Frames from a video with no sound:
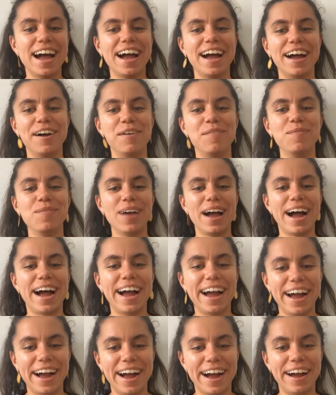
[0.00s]
Um,
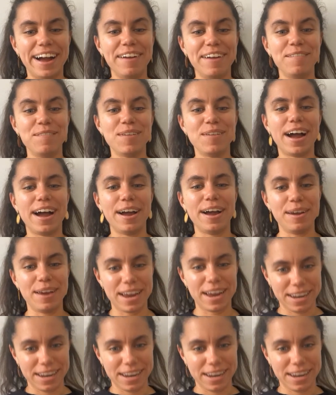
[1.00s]
I, I,